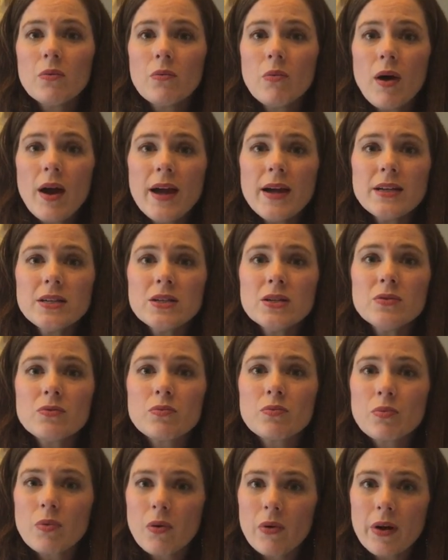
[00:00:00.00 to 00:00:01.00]
why
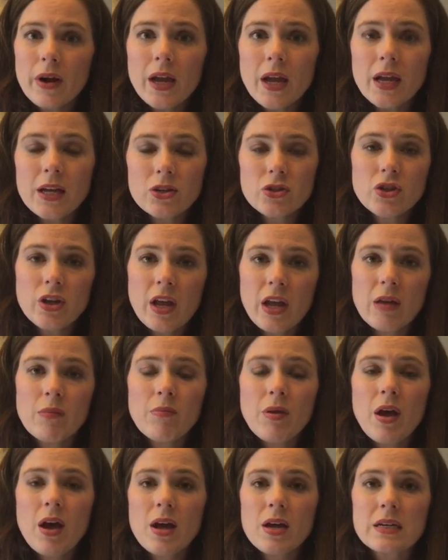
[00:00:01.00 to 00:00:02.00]
did Rory get
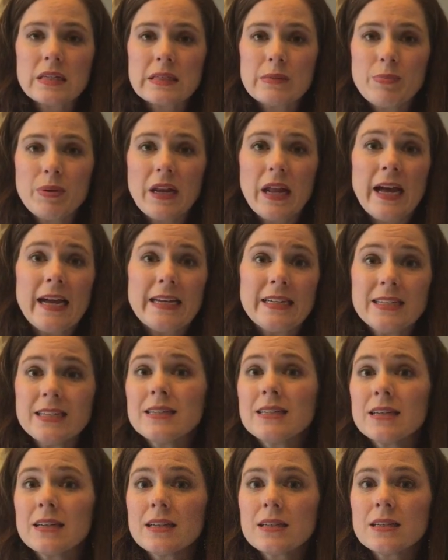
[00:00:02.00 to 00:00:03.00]
chickenpox but I
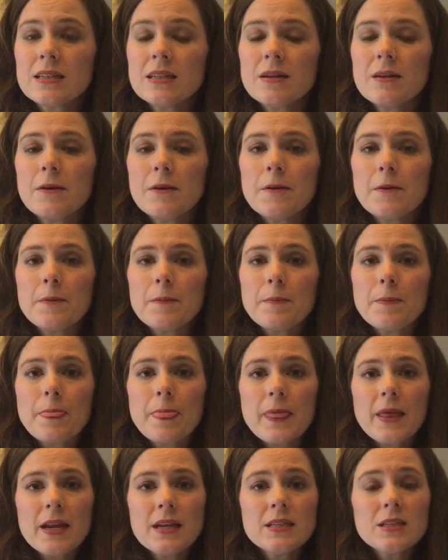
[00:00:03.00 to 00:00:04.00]
didn't?"
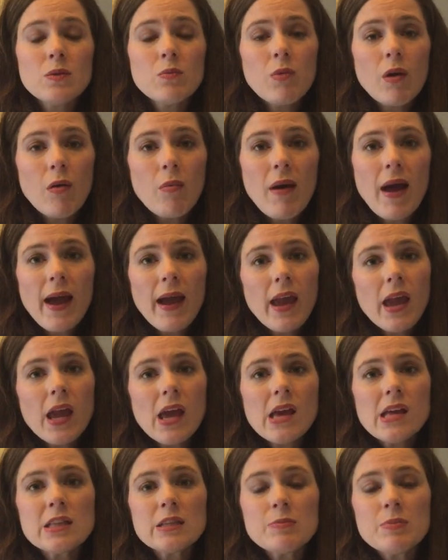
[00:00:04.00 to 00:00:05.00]
And I said, "Well, Mackie,
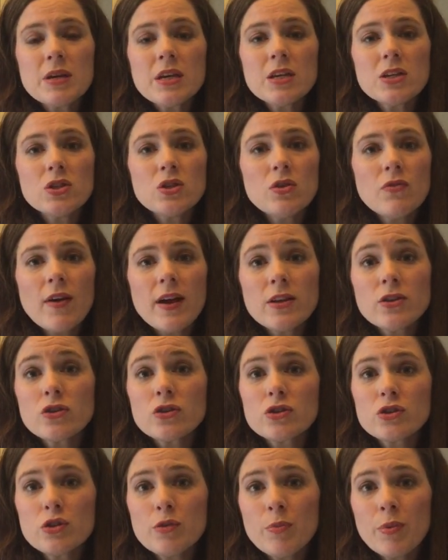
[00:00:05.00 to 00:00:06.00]
it's because you've had
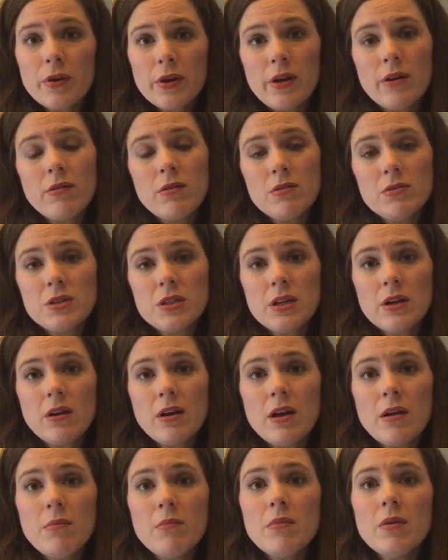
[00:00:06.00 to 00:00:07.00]
your superhero
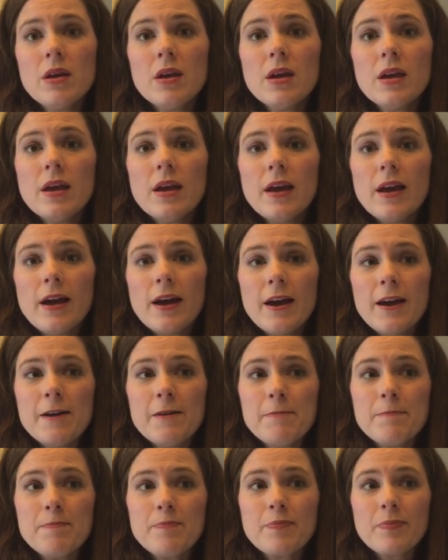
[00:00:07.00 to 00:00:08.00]
serum.
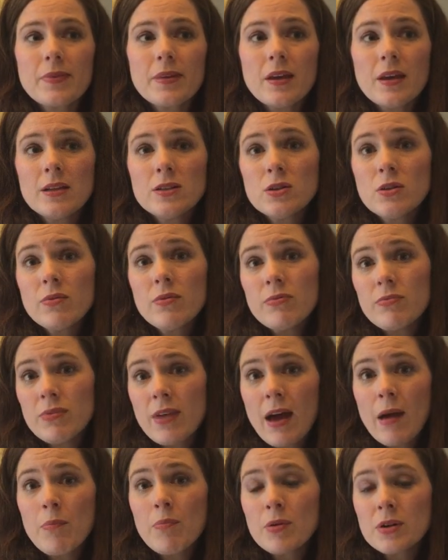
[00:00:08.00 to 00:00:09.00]
And so
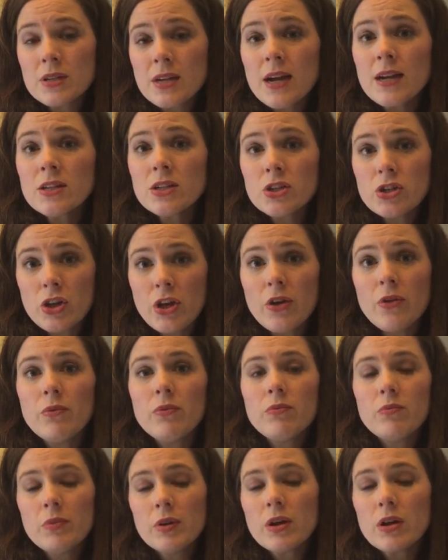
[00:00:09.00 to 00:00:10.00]
that protected
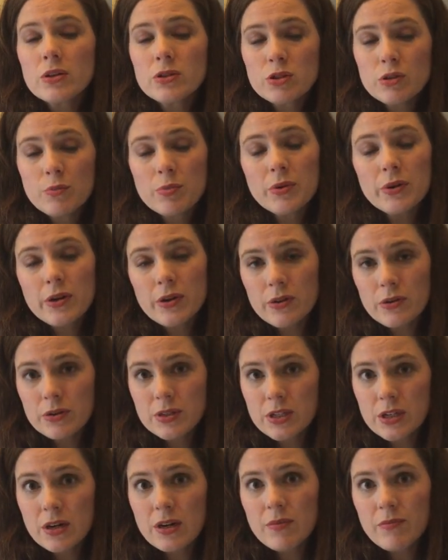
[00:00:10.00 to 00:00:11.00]
you." We call superhero
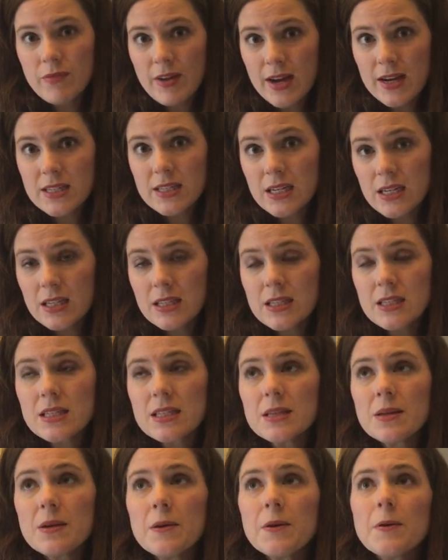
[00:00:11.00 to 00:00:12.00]
serum vaccines,
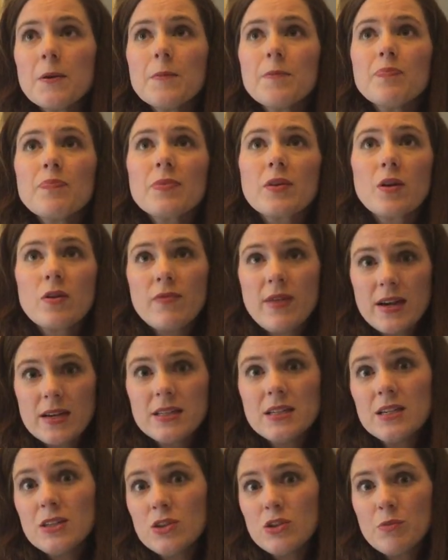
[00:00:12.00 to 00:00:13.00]
or
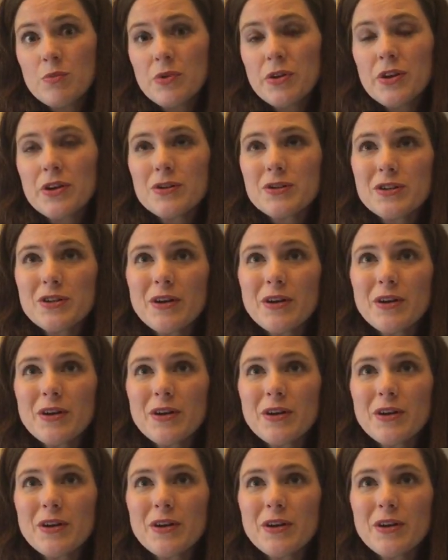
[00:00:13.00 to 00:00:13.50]
vaccine superhero